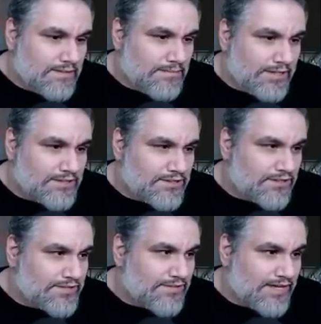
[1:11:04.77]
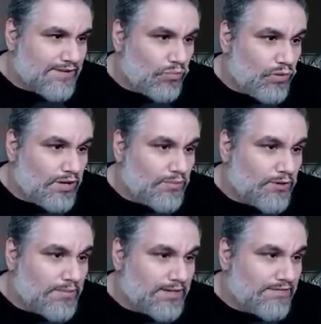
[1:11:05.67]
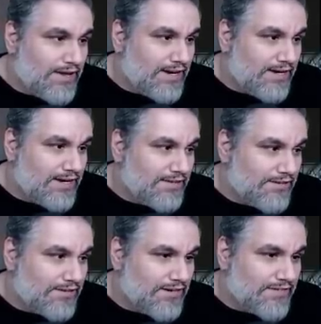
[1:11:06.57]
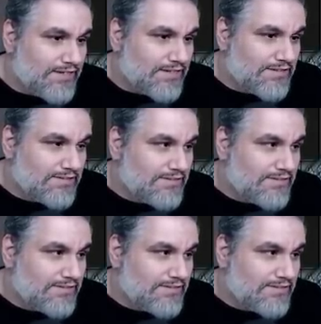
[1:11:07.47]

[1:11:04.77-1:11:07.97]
My concern is if they have one more big fat idiot in their graveyard.